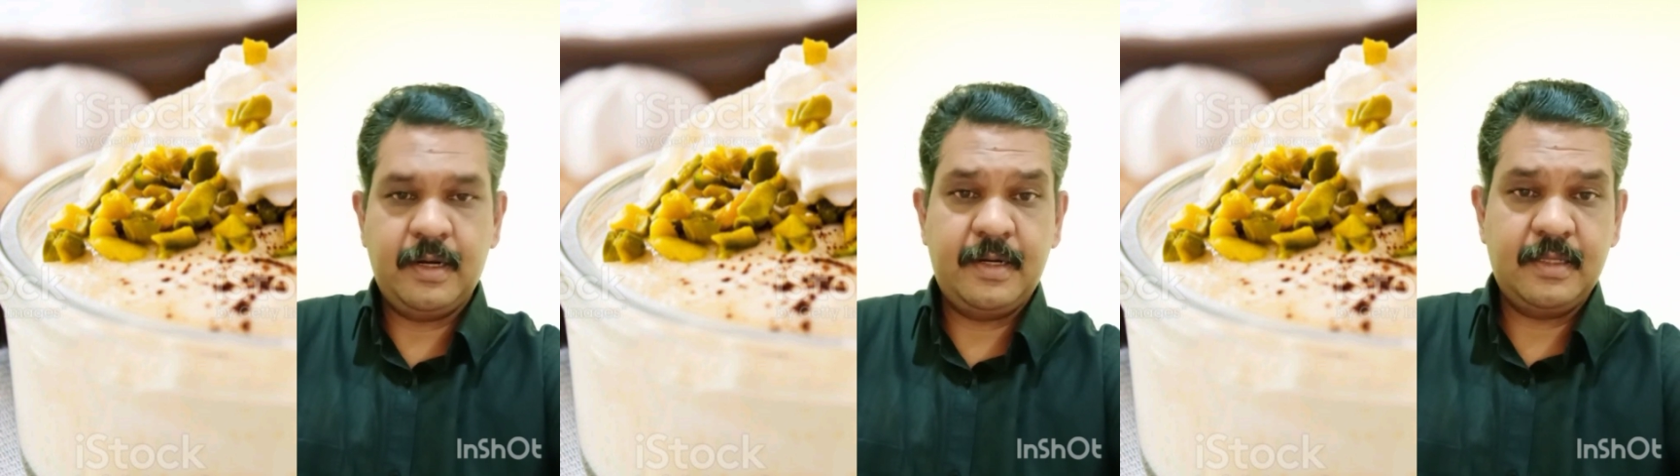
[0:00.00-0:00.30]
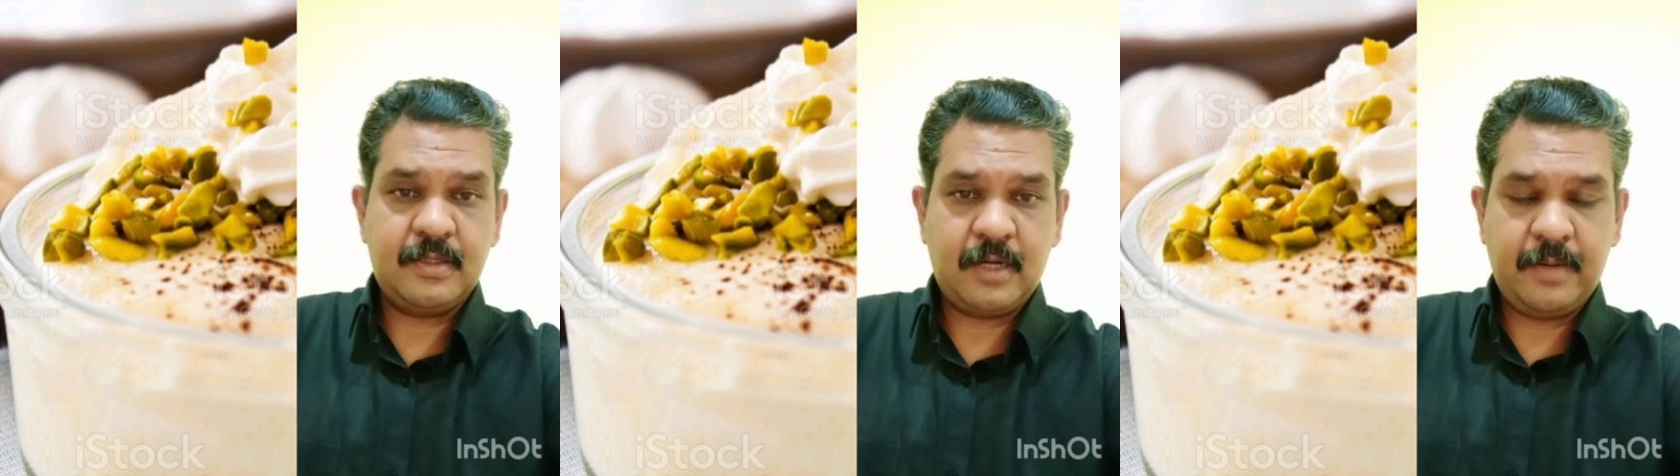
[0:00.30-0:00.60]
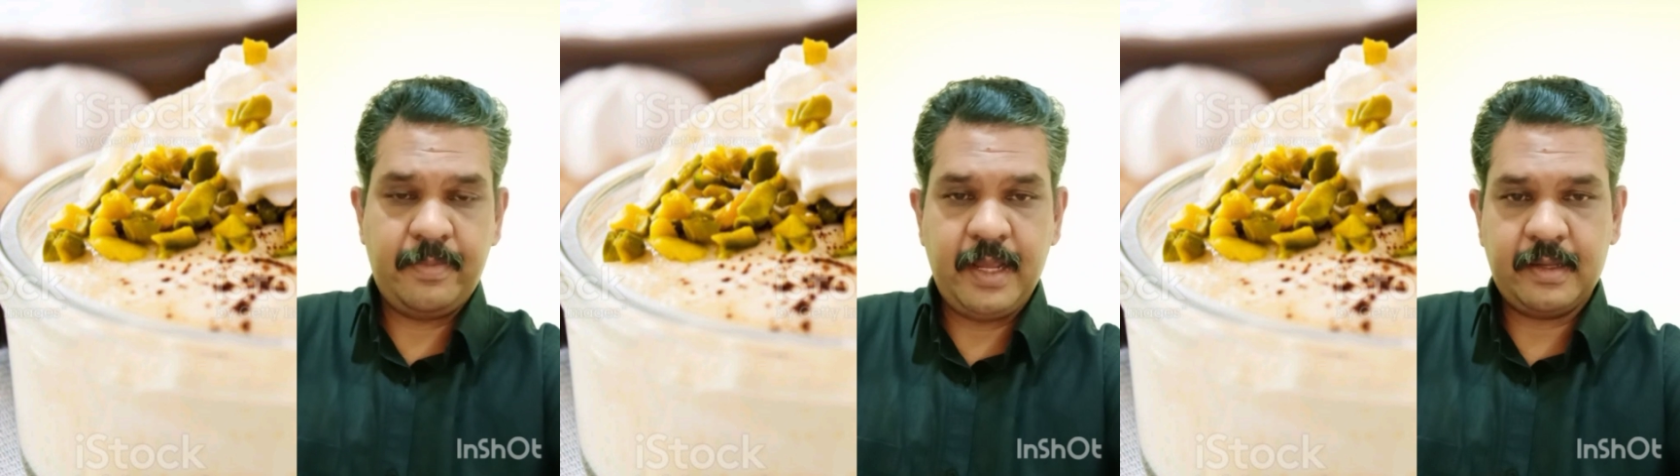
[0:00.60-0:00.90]
it is
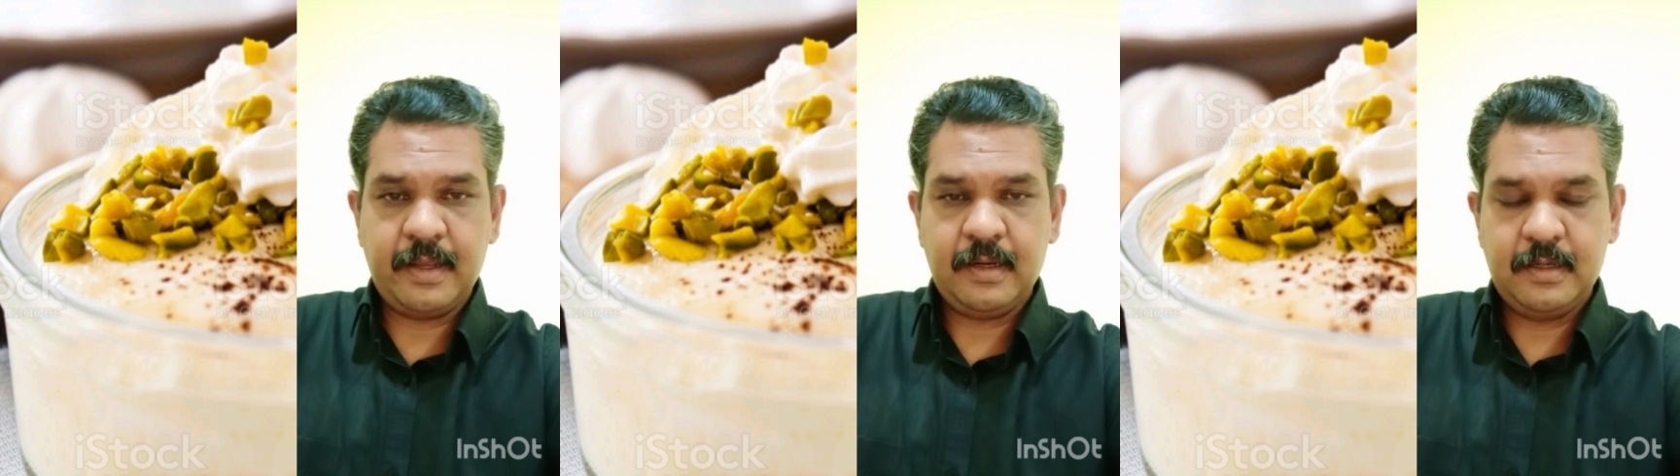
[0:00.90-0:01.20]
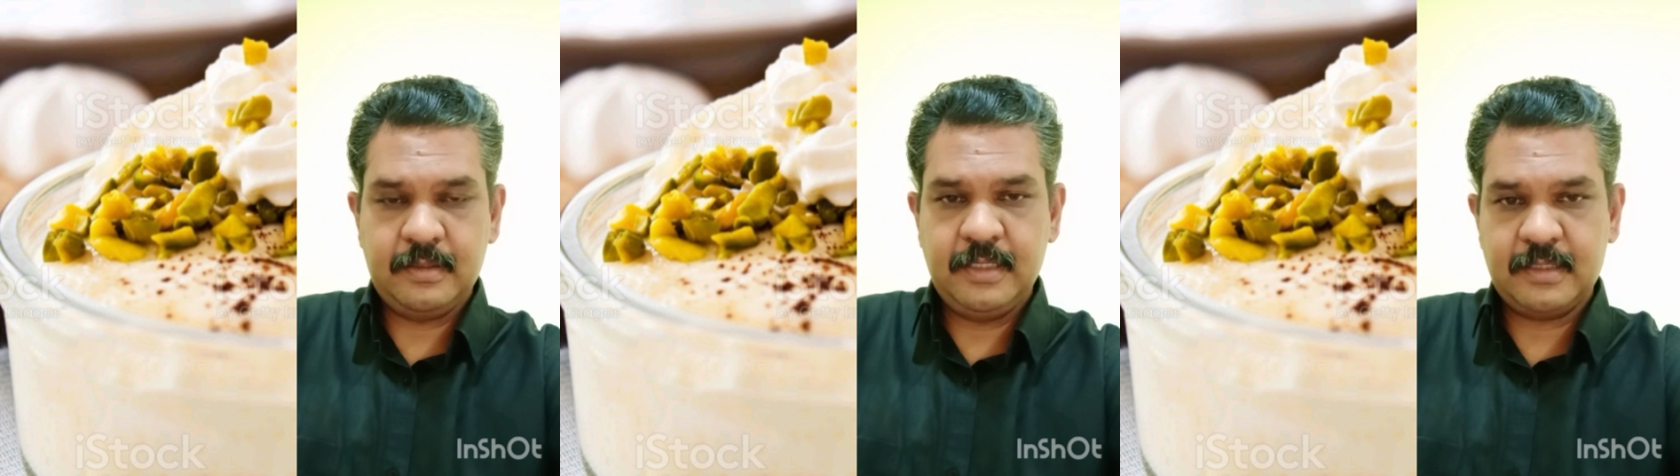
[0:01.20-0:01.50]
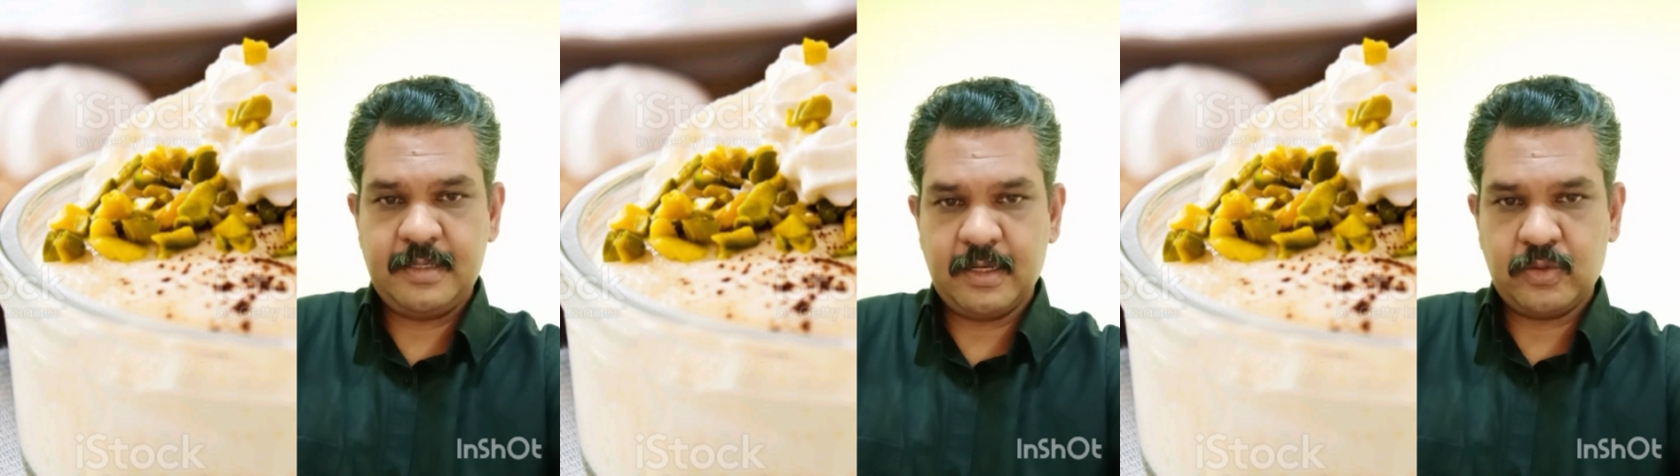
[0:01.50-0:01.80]
not baking, it's
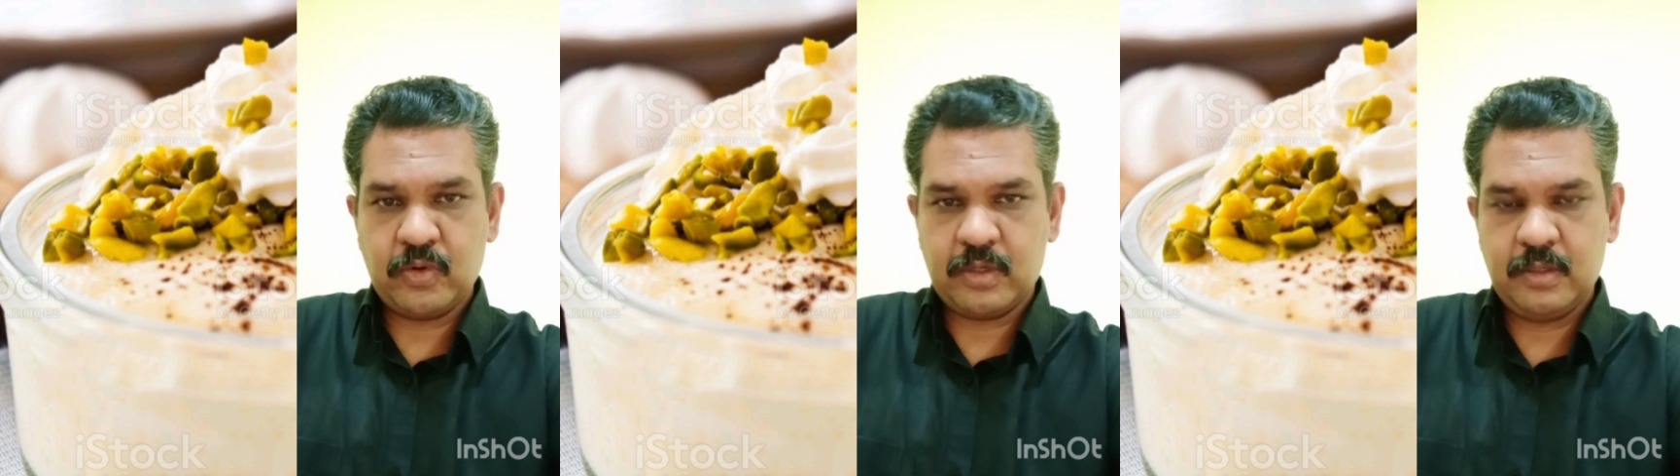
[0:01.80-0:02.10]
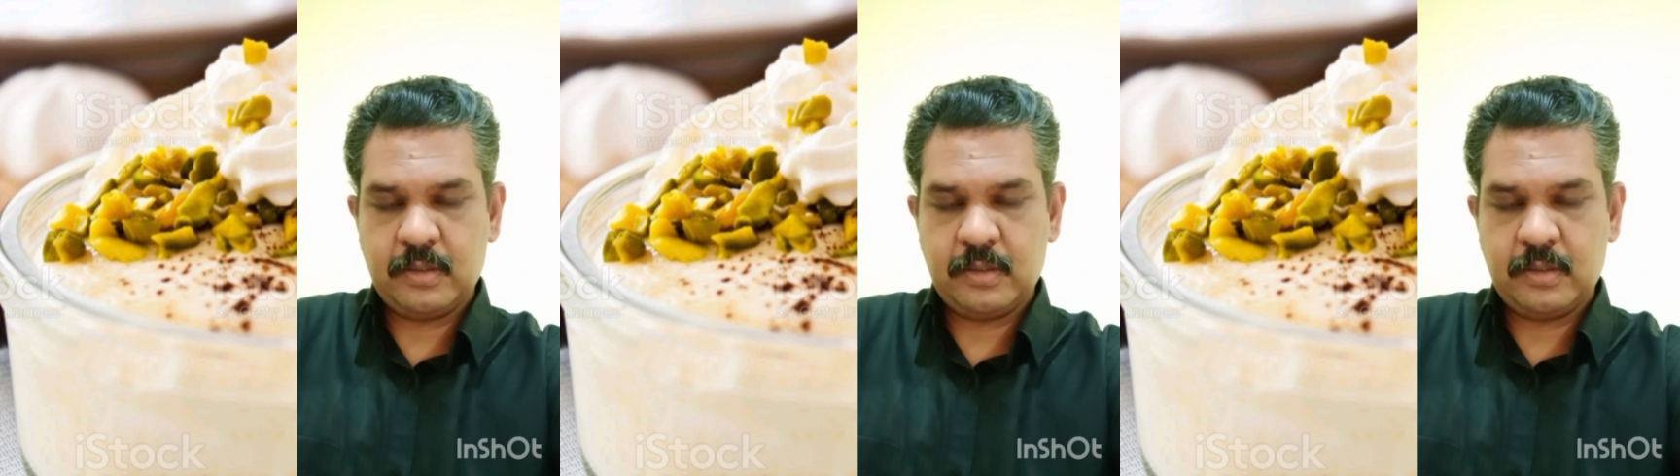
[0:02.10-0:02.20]
just a cook.